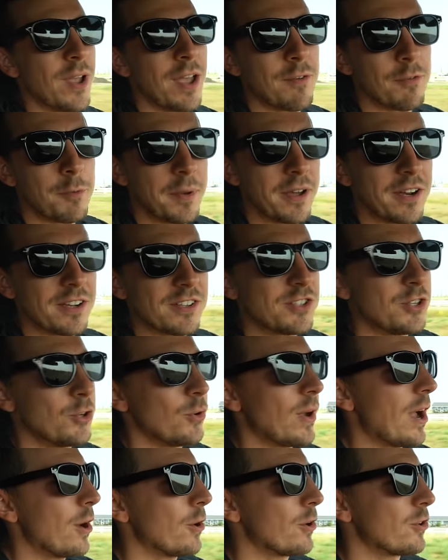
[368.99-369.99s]
We have about a
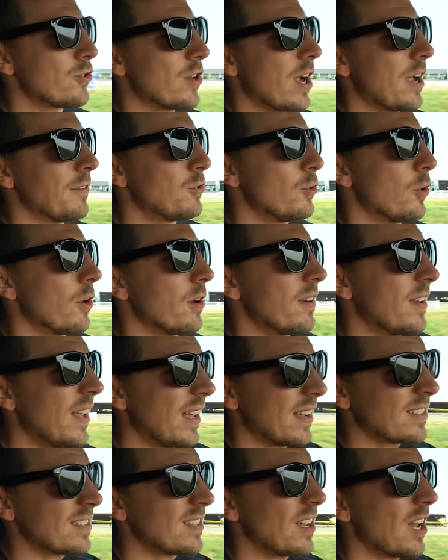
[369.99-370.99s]
2-hour drive to our
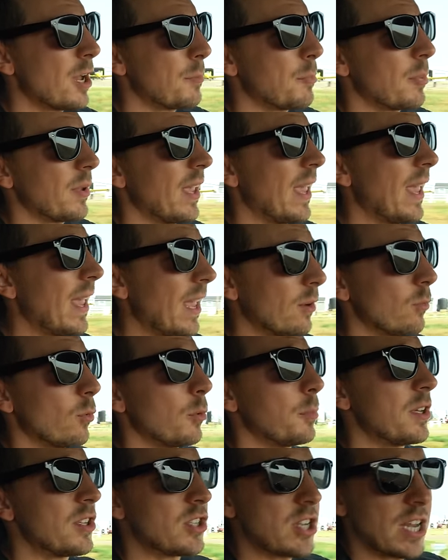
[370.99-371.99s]
next stop, and we'll
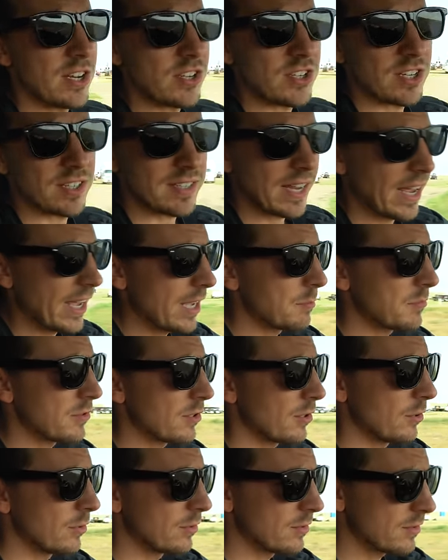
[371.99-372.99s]
be changing time
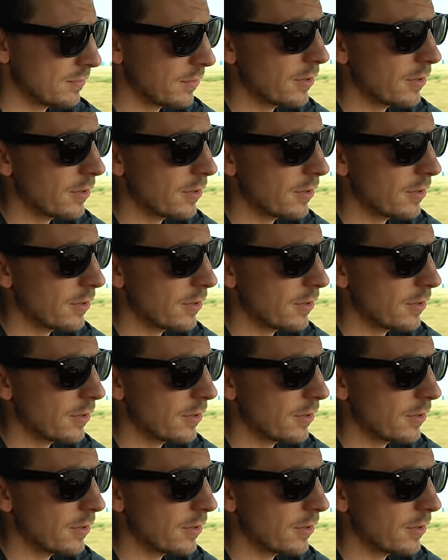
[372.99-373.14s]
zones.